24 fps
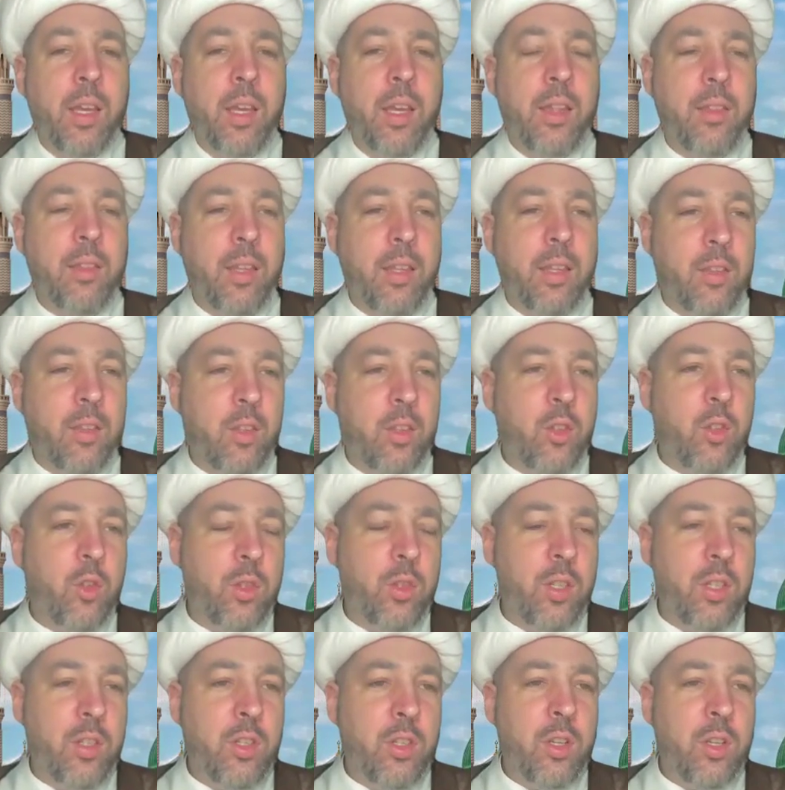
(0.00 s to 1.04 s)
And then the
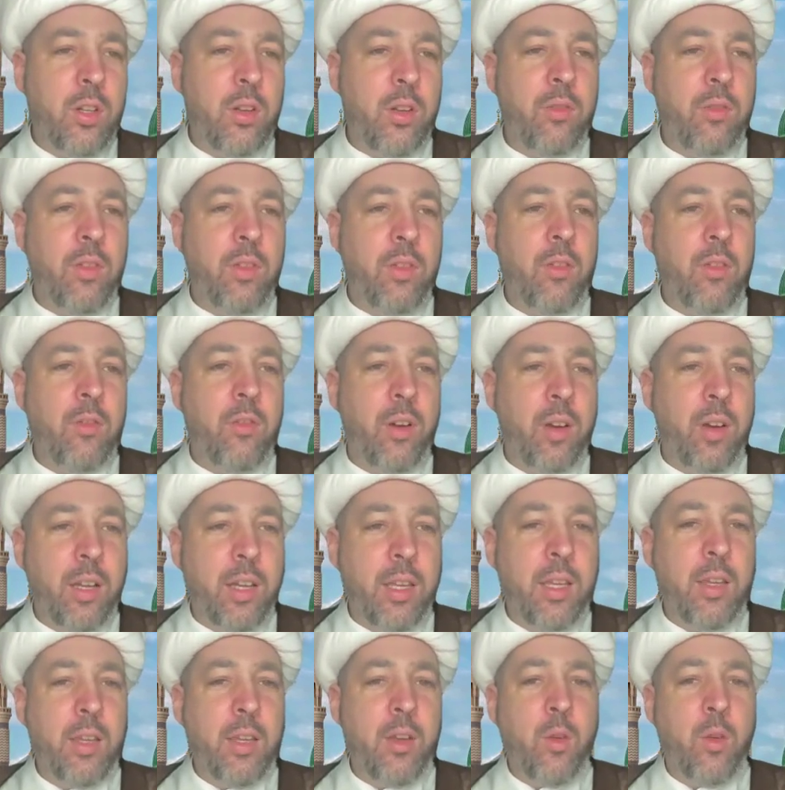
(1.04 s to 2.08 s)
tradition of the
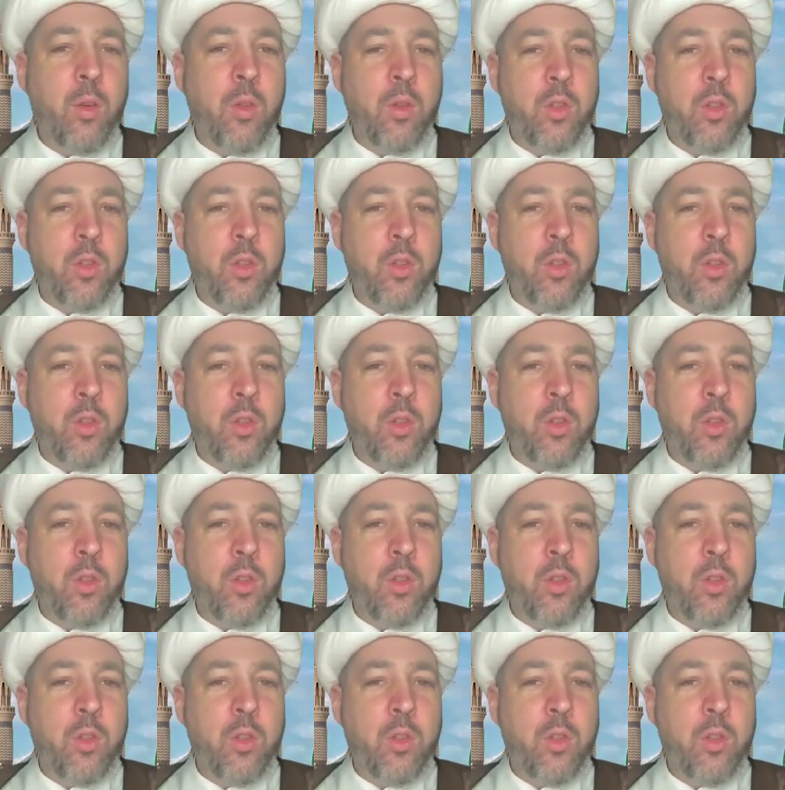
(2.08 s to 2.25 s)
faqih or